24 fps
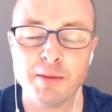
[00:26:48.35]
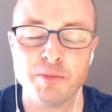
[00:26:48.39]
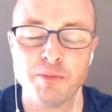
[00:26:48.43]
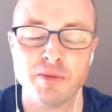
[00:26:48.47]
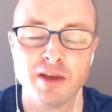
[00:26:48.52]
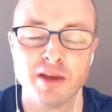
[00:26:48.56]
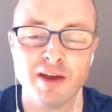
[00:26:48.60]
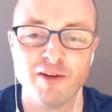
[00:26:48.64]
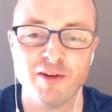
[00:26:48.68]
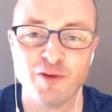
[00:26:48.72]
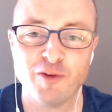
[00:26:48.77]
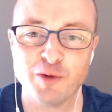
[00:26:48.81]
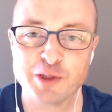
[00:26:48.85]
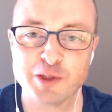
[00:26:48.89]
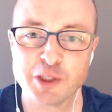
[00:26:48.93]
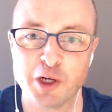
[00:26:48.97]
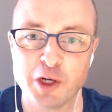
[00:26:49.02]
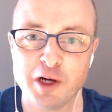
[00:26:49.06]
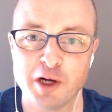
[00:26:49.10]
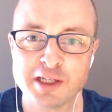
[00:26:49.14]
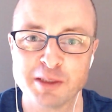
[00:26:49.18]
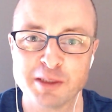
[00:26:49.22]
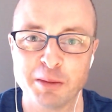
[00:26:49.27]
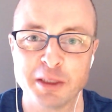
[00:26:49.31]
If you saw
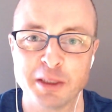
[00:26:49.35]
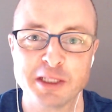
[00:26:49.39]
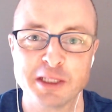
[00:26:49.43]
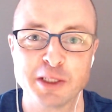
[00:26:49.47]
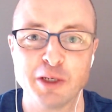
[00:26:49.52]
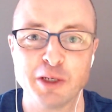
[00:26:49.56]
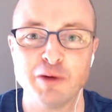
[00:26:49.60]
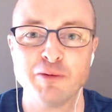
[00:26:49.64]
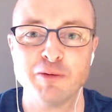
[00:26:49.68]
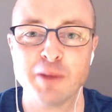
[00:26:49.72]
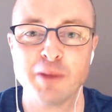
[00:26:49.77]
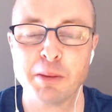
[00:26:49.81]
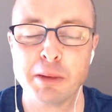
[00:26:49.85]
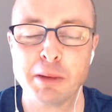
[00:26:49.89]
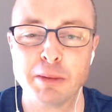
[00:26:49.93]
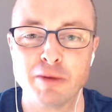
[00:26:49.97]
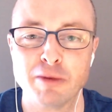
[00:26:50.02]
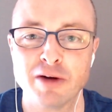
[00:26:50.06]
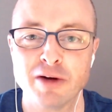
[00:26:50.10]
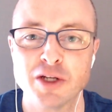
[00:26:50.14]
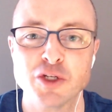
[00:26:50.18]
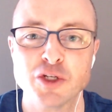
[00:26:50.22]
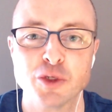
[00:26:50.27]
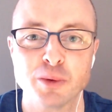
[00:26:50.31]
some of the stuff that people
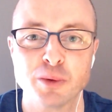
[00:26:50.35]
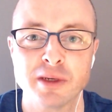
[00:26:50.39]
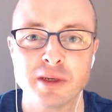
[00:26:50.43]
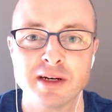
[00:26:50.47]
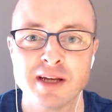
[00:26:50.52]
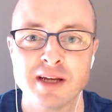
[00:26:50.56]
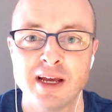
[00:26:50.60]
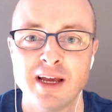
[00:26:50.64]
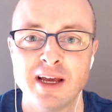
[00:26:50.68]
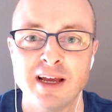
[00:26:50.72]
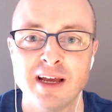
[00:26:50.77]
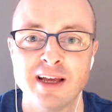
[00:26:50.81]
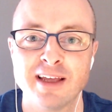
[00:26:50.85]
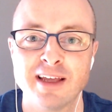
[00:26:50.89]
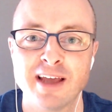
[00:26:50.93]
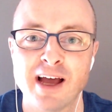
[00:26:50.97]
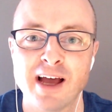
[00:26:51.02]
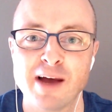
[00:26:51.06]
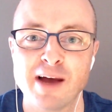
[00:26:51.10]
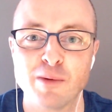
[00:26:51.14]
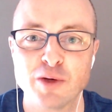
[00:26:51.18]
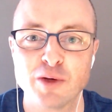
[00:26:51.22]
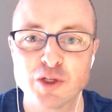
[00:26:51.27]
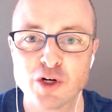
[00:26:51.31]
registered with, yeah,
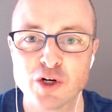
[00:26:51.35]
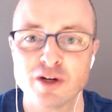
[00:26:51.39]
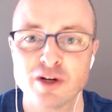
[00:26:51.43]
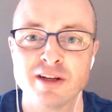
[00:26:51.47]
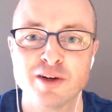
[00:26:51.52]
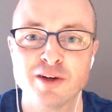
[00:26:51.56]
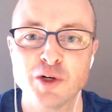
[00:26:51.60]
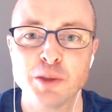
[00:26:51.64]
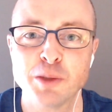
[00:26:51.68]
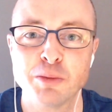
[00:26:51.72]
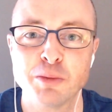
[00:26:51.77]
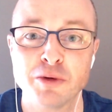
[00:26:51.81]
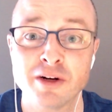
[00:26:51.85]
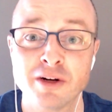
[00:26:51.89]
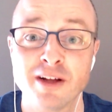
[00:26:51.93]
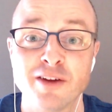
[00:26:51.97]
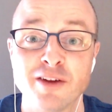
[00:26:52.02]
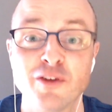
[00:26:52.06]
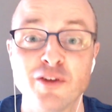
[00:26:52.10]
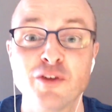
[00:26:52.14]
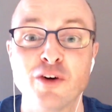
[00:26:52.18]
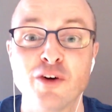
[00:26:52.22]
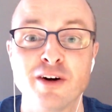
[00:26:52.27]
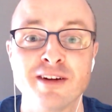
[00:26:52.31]
we certainly couldn't put it on a
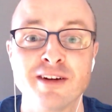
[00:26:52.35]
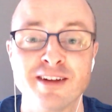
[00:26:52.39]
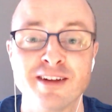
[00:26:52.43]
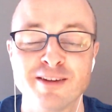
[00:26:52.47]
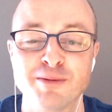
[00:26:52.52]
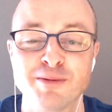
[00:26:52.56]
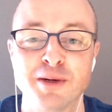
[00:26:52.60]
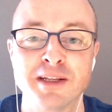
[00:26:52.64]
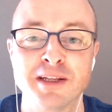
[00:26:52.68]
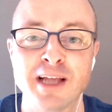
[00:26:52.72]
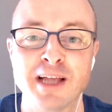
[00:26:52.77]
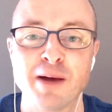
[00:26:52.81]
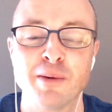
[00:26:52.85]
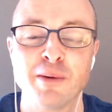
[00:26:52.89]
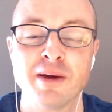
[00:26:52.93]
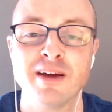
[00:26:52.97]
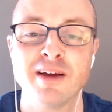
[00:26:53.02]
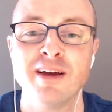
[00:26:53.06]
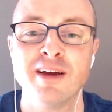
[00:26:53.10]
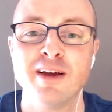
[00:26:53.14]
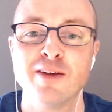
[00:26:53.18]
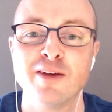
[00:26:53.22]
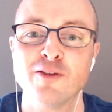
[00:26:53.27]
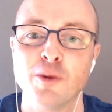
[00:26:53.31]
cert, let's put it that way.
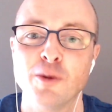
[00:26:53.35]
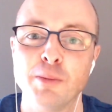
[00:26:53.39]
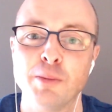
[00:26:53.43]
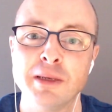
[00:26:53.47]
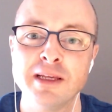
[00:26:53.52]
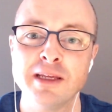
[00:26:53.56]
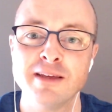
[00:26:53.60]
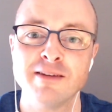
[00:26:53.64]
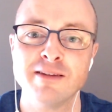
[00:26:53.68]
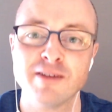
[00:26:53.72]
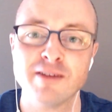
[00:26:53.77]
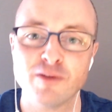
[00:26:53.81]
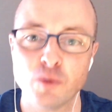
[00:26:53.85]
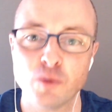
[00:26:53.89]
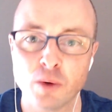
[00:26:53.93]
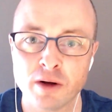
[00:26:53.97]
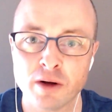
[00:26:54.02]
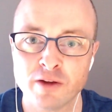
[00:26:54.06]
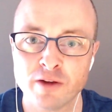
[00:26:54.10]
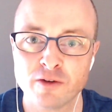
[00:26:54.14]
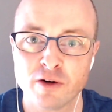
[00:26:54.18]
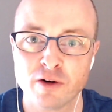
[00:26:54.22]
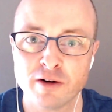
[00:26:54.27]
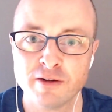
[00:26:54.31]
So please, if you want a
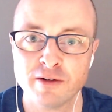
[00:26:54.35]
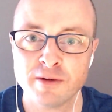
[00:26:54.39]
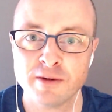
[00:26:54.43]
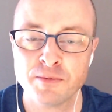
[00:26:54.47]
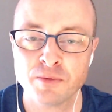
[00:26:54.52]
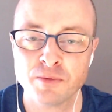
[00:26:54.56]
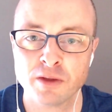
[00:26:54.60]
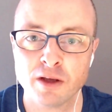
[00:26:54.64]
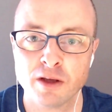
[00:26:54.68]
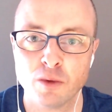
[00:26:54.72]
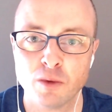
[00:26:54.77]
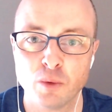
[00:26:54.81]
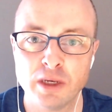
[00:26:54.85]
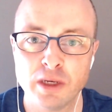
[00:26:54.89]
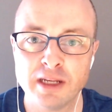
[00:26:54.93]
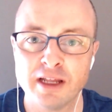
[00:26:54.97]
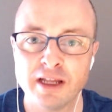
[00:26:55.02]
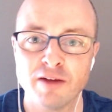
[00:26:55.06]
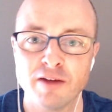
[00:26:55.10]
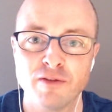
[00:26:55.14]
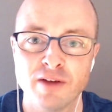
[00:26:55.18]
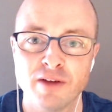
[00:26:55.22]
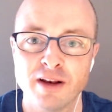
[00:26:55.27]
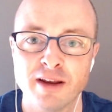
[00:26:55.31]
cert, we need that
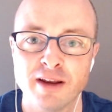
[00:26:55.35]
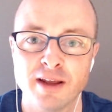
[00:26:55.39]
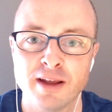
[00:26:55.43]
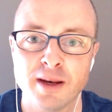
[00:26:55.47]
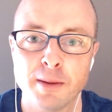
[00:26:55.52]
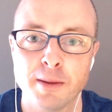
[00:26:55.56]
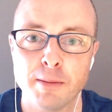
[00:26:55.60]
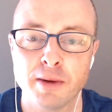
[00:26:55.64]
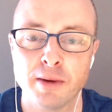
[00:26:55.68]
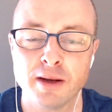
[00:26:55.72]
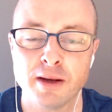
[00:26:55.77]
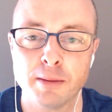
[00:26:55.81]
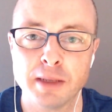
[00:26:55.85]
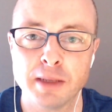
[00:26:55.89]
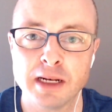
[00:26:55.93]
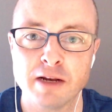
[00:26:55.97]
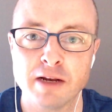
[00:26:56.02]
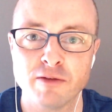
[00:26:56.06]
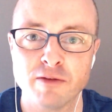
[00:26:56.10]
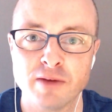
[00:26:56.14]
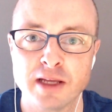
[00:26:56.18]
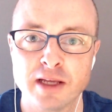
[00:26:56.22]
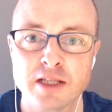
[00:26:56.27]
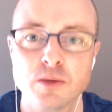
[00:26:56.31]
filled in by the middle
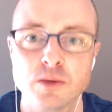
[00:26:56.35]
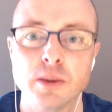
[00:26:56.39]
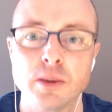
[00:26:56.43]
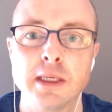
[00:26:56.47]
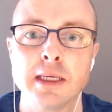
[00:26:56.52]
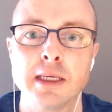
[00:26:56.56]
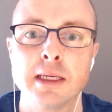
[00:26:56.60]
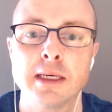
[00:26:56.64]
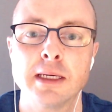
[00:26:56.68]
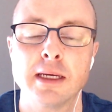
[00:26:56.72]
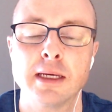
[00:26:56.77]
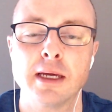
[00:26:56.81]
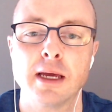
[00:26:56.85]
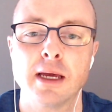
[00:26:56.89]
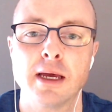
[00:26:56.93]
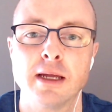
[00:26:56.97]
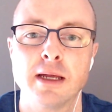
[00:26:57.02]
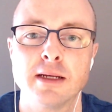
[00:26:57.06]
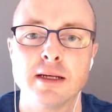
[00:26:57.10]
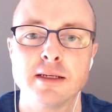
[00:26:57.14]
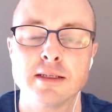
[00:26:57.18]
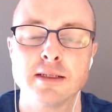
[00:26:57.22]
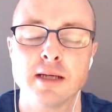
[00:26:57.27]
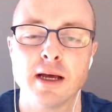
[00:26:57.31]
of next week.
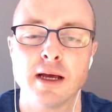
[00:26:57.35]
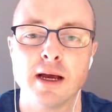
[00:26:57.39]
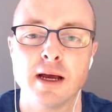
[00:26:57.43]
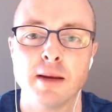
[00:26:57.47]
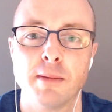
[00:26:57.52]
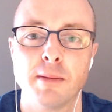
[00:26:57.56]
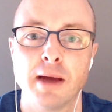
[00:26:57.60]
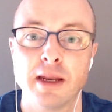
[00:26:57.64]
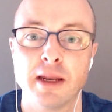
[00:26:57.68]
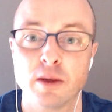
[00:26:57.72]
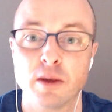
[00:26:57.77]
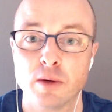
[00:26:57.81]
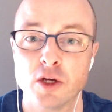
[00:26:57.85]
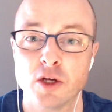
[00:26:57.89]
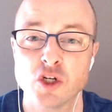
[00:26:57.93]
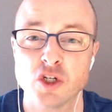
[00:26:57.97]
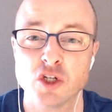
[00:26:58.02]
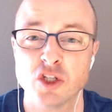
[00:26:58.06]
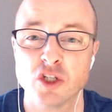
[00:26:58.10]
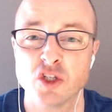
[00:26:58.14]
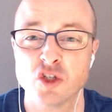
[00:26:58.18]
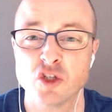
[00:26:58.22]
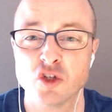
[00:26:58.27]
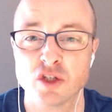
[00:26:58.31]
And any
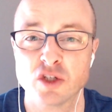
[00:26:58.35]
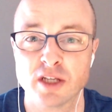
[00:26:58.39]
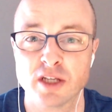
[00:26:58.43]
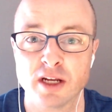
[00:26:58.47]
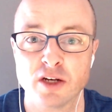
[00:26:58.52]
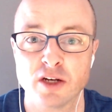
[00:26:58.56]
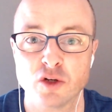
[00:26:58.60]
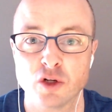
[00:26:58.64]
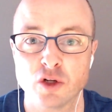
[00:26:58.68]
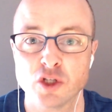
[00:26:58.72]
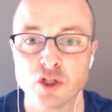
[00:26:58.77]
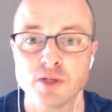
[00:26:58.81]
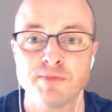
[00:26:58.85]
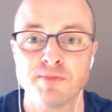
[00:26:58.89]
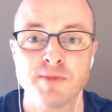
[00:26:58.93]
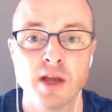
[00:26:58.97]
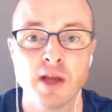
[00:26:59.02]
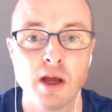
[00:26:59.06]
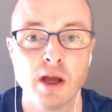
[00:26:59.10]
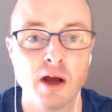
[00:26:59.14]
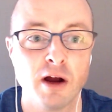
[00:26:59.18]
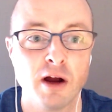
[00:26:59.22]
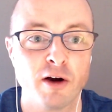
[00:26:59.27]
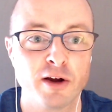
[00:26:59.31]
questions, just get in touch.
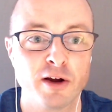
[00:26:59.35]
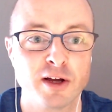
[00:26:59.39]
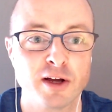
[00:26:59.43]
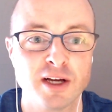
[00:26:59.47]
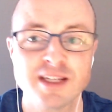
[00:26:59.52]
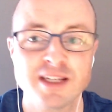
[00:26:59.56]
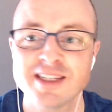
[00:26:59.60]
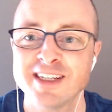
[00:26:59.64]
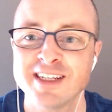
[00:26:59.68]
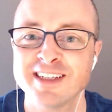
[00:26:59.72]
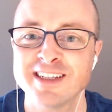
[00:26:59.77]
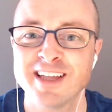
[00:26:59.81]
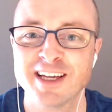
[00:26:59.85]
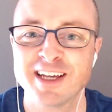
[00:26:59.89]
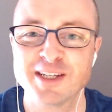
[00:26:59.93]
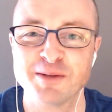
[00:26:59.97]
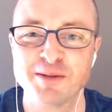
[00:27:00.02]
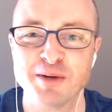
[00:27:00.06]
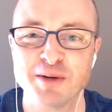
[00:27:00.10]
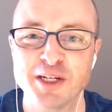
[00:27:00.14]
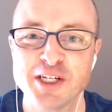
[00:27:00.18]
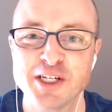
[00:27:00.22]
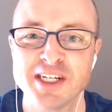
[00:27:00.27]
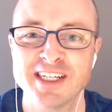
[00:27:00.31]
All right, guys, thanks so
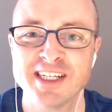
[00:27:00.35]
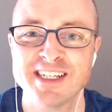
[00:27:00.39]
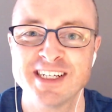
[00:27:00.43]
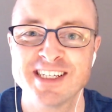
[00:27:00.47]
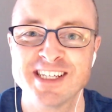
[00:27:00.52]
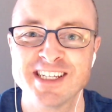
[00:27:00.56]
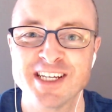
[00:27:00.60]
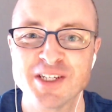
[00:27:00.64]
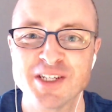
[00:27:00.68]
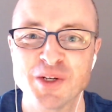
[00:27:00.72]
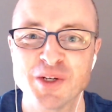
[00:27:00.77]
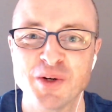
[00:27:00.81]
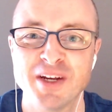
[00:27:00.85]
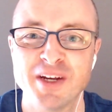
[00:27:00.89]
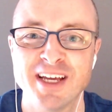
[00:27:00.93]
much. See you soon.